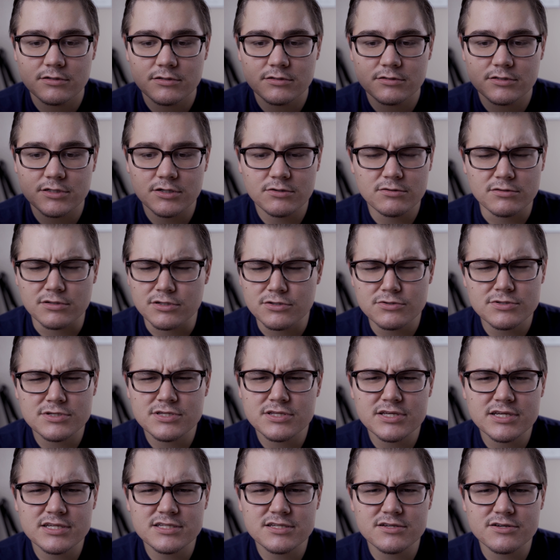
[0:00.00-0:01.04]
Don't lose
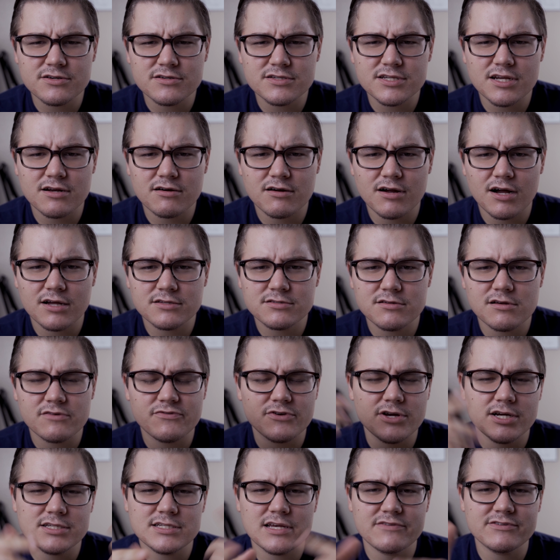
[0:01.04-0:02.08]
things in your center console. If you
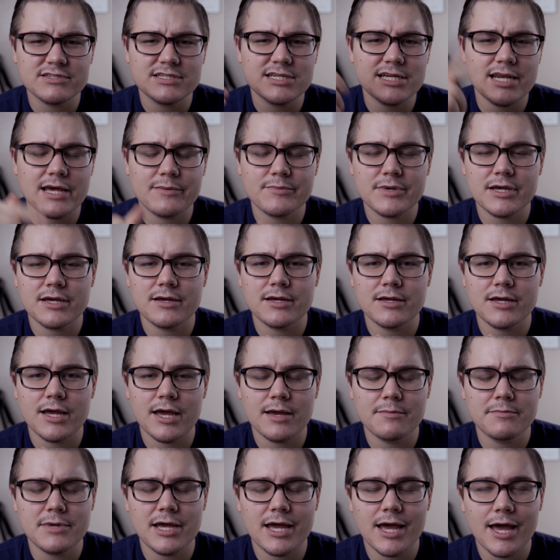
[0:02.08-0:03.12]
guys haven't seen
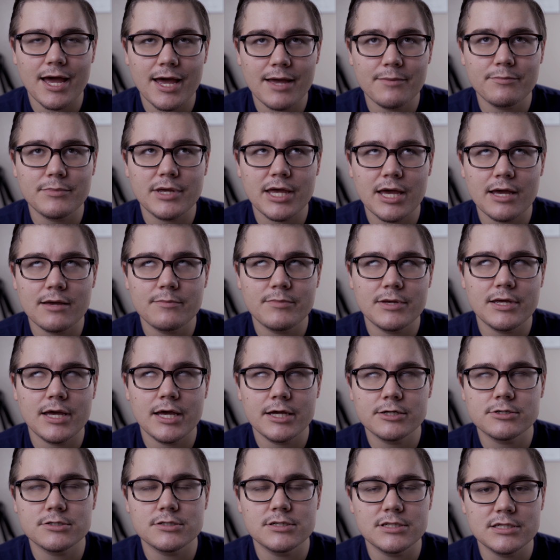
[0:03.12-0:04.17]

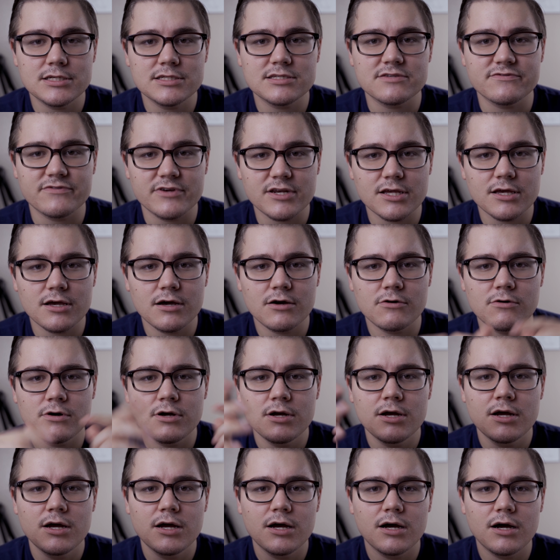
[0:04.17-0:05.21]
MKBHD's video
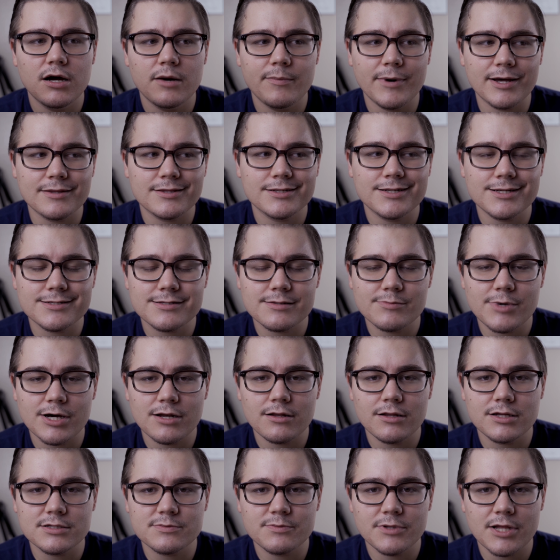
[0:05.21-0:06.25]
about the Tesla
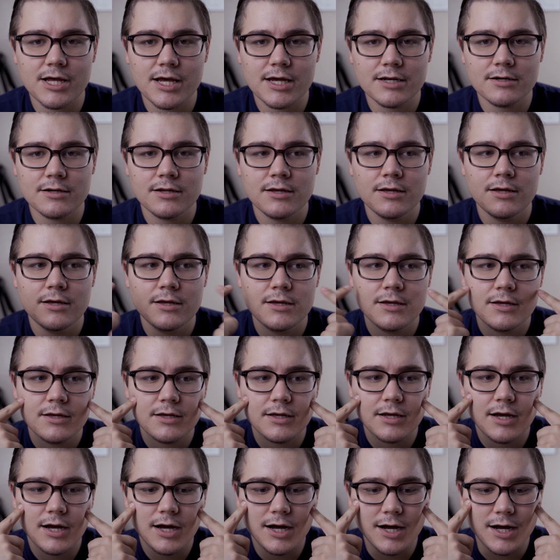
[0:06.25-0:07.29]
Model S Plaid,
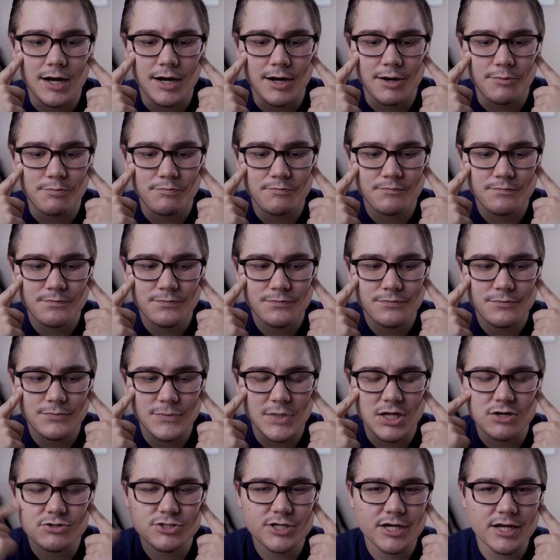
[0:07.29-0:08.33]

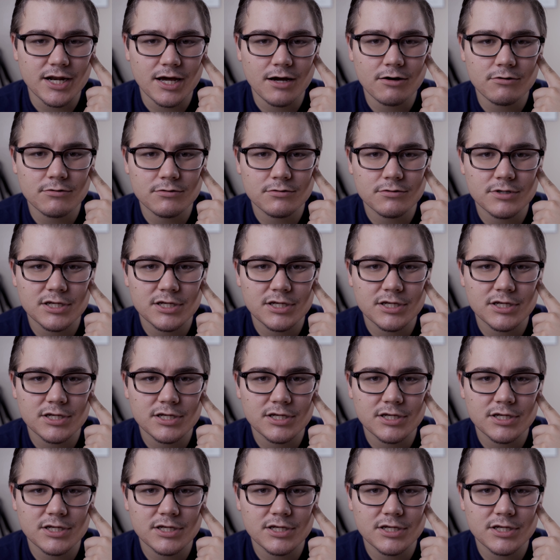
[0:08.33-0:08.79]
go check it out.